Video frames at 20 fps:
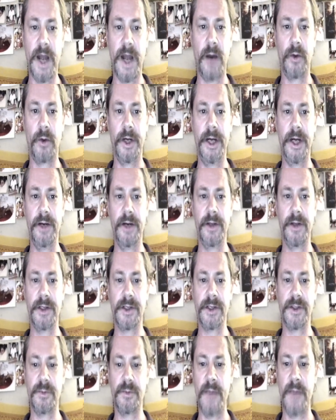Over here,
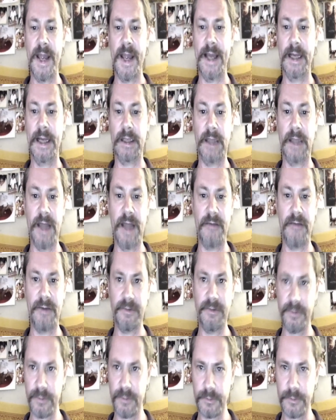this is May
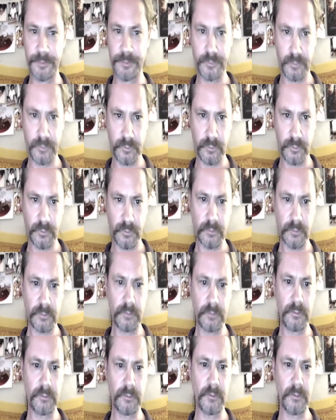11th,
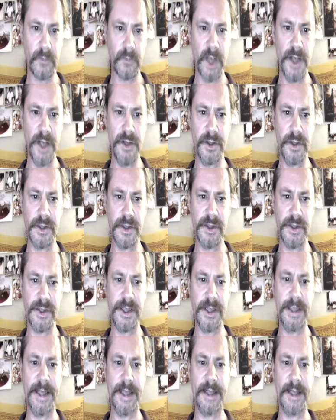and you can
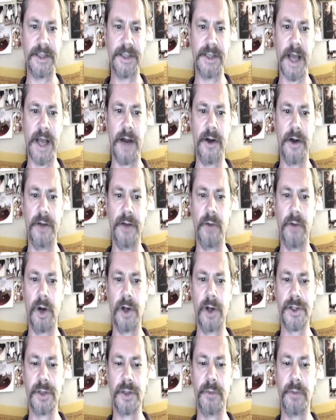see that Saturn and
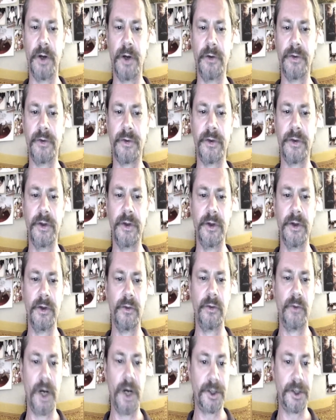Mars are both
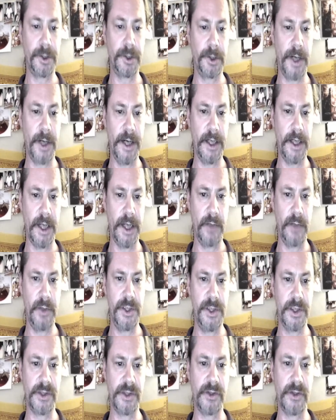retrograde like we
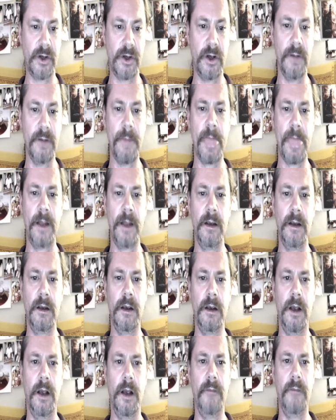just saw,
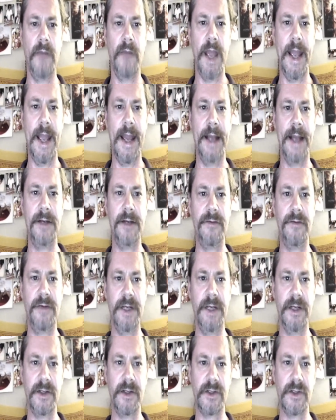and
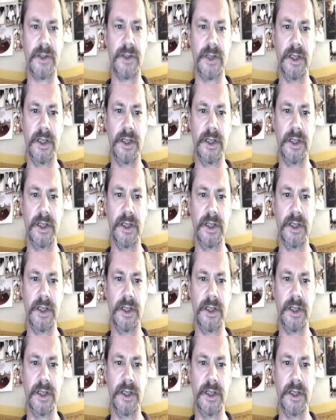Venus